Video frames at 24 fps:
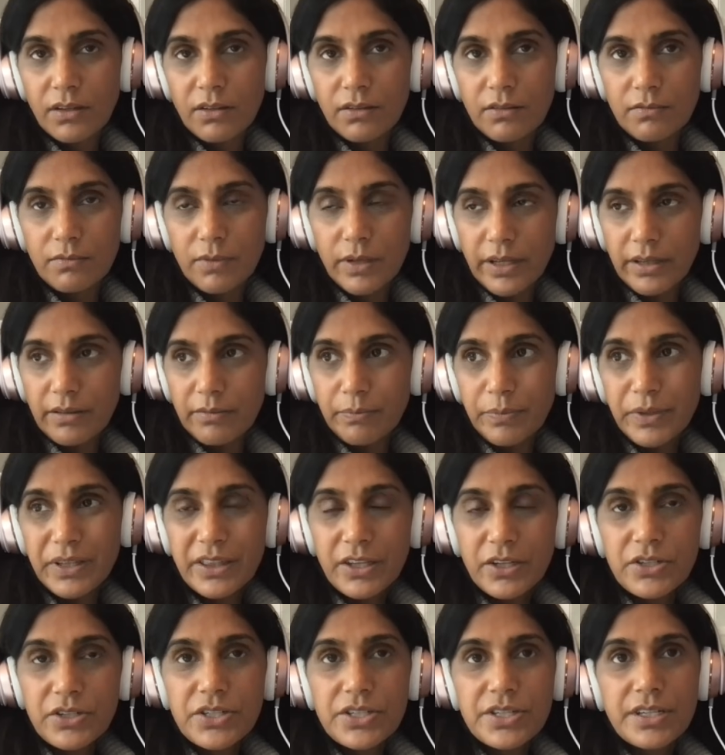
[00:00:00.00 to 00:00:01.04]
Right. But
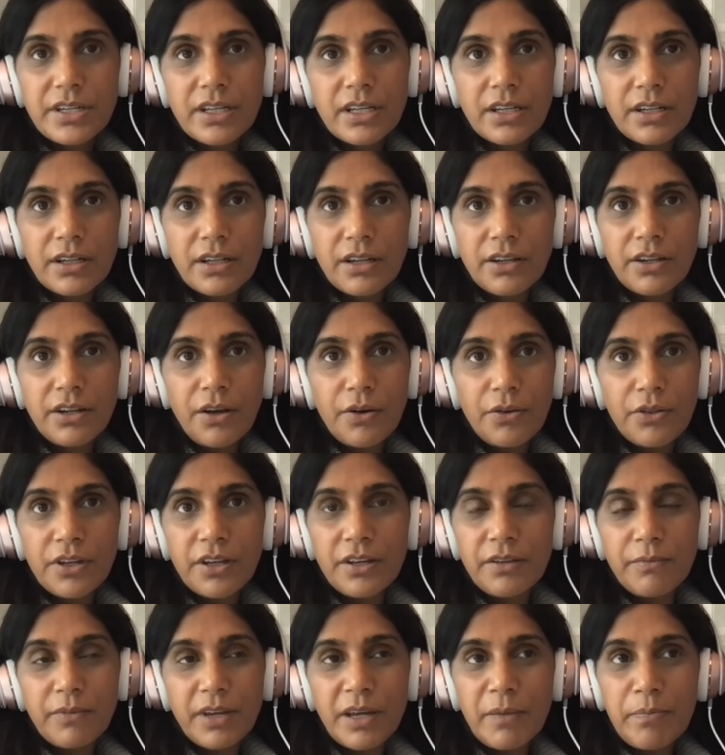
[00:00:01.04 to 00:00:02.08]
there's,
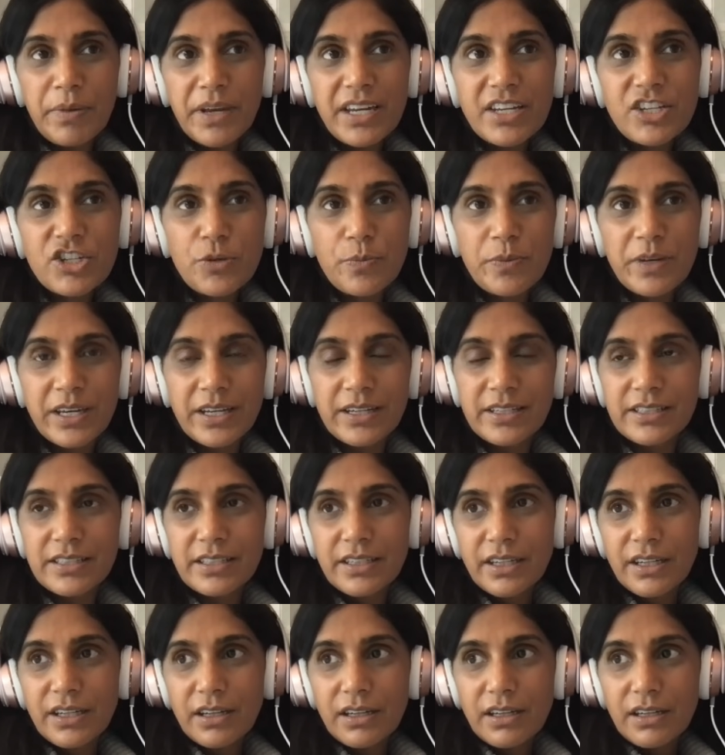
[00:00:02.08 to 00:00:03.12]
the impeachment,
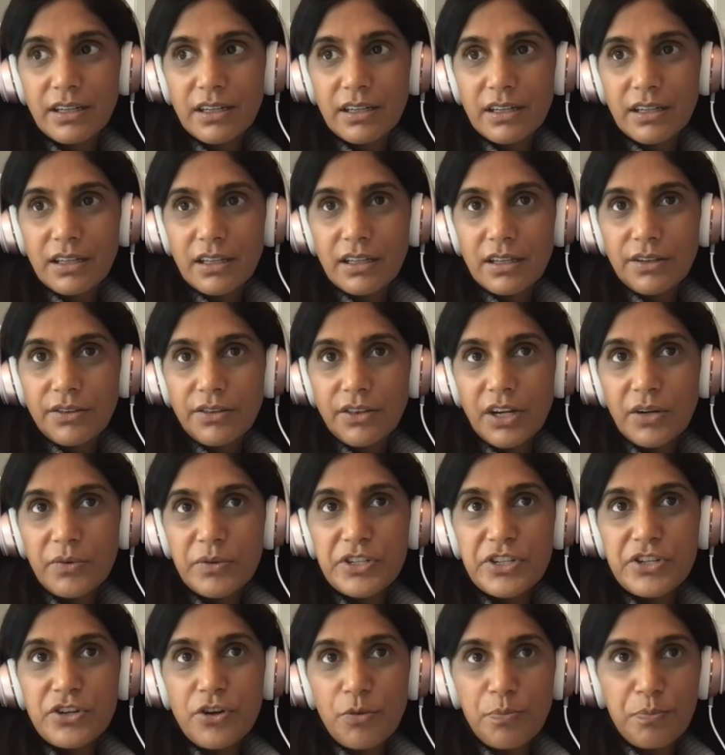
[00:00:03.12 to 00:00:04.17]
there
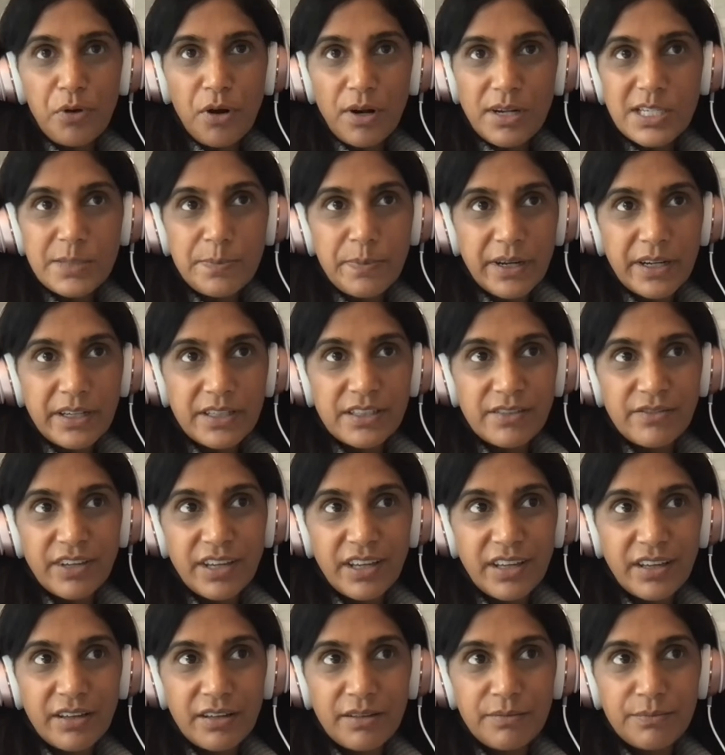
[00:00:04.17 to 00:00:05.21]
was no prospect of
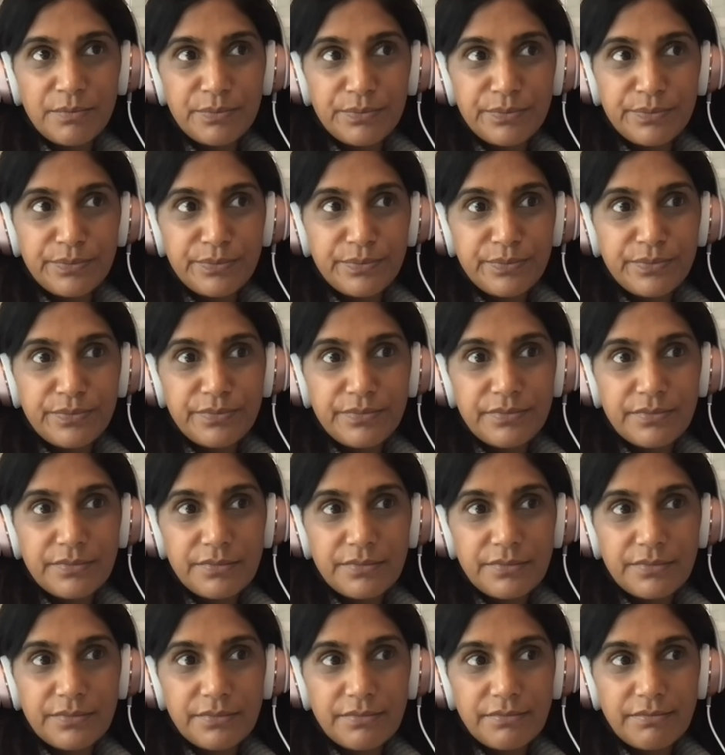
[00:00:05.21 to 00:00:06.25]
him
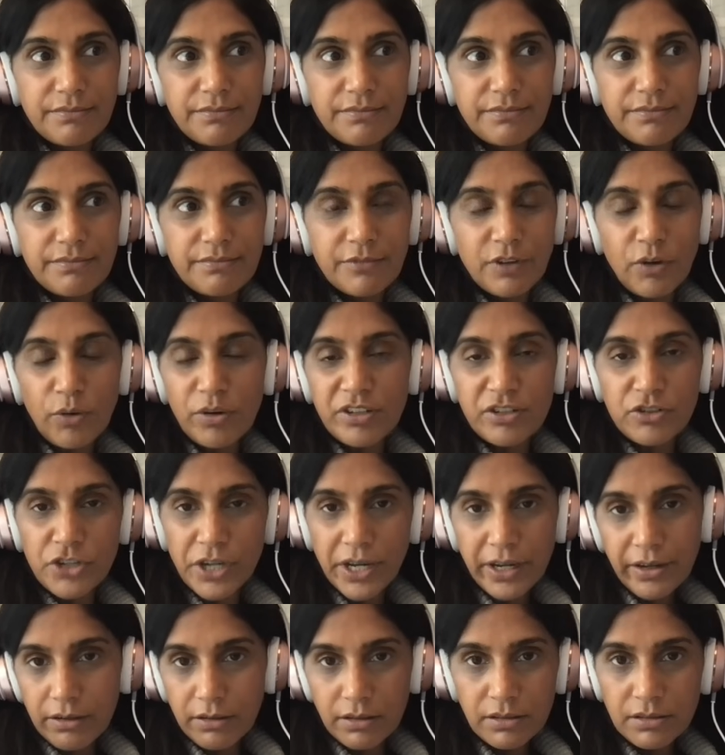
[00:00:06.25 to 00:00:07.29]
going to
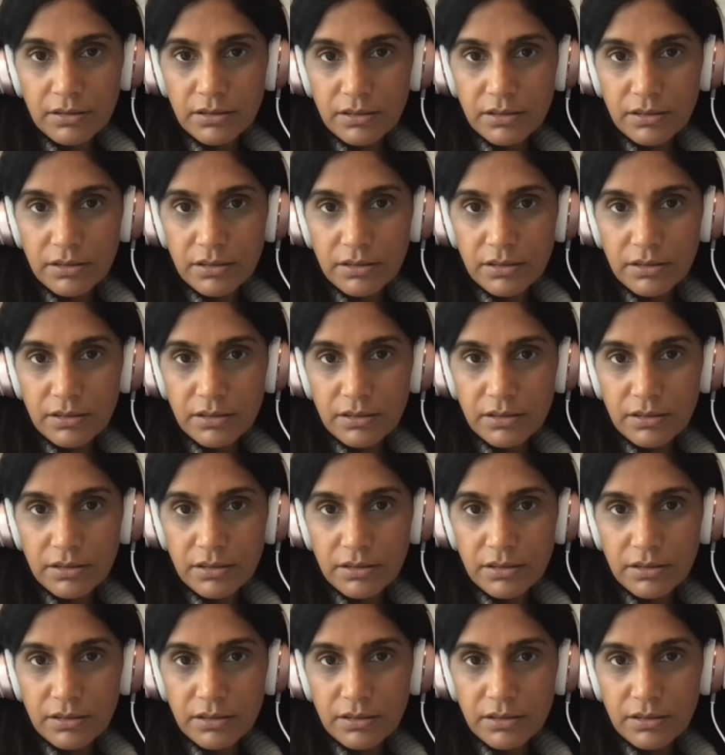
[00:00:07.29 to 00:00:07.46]
jail.